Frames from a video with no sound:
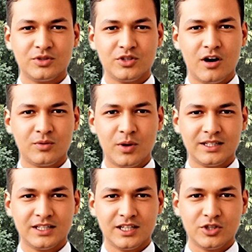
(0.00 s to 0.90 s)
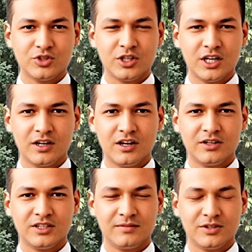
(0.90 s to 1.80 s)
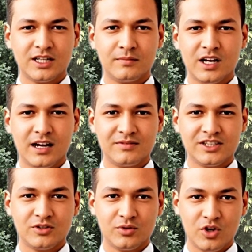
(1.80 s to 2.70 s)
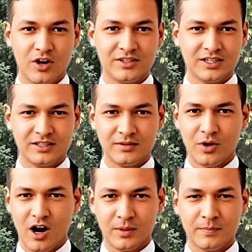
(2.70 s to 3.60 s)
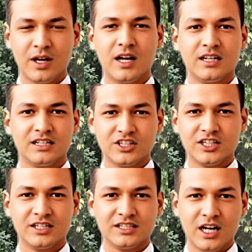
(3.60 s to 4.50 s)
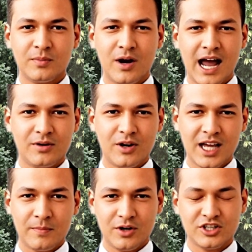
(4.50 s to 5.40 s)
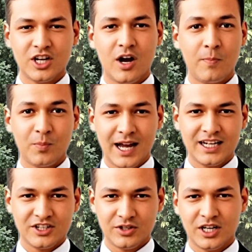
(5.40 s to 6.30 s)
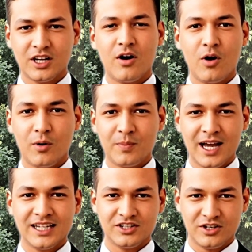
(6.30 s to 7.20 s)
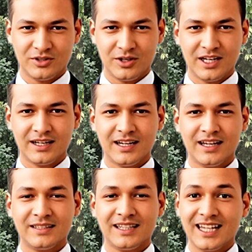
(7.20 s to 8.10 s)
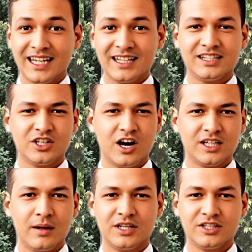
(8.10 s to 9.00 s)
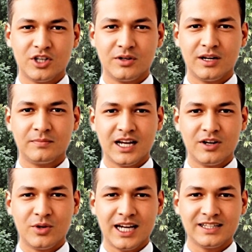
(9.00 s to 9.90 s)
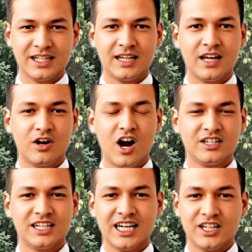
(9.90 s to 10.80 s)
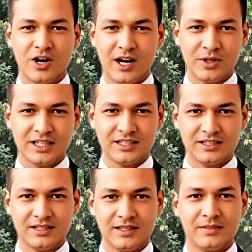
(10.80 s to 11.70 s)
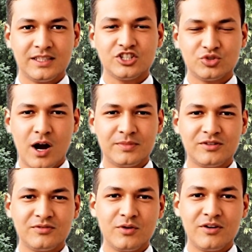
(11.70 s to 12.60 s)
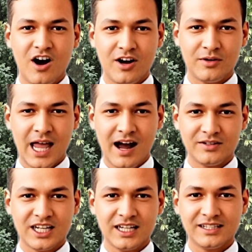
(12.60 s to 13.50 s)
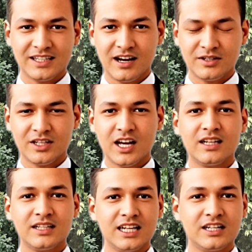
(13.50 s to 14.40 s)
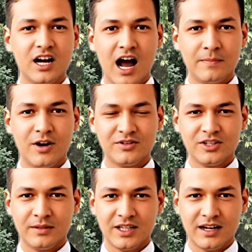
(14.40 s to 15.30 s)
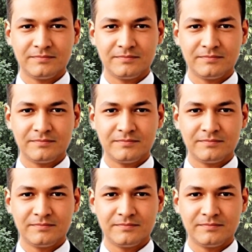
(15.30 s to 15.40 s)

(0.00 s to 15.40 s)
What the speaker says: salt wasting usually occurs after some kind of central nervous system problem, such as a subarachnoid hemorrhage, brain injury, or brain surgery. The kidneys start dumping sodium like crazy, causing natriuresis. This drops the fluid volume outside the cells, leading to hypovolemia.